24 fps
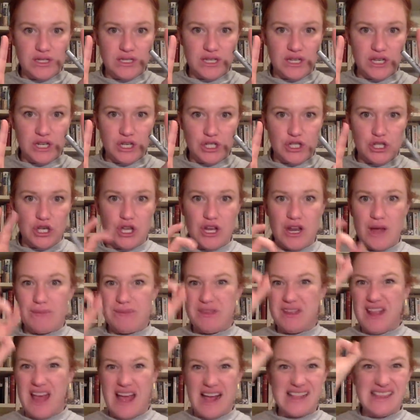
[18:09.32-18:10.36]
are going to turn up.
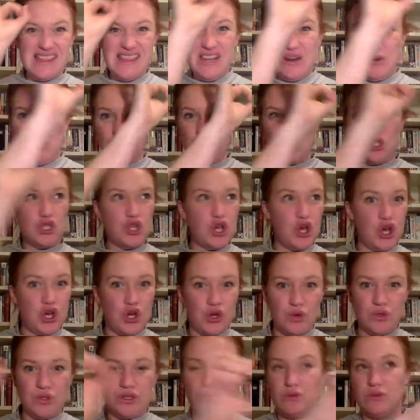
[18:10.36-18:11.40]
They're like little
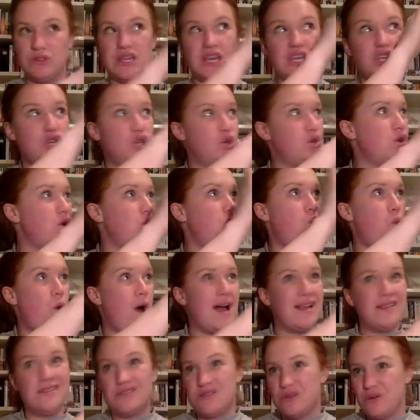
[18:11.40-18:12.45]
circles and it will say unit
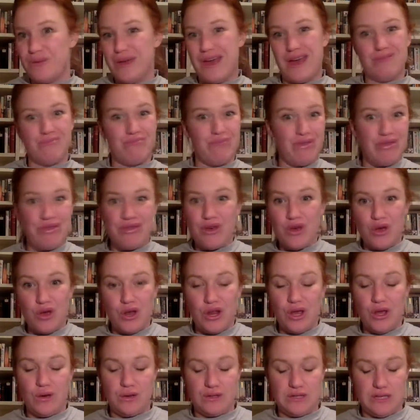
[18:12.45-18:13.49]
1 to about
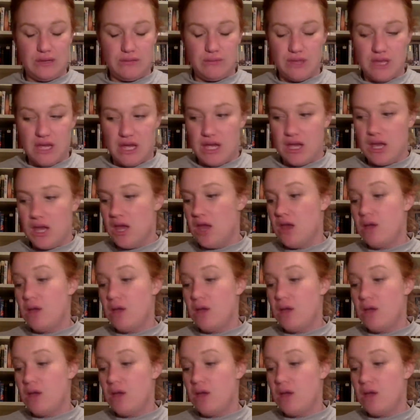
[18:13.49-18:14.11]
30 or something.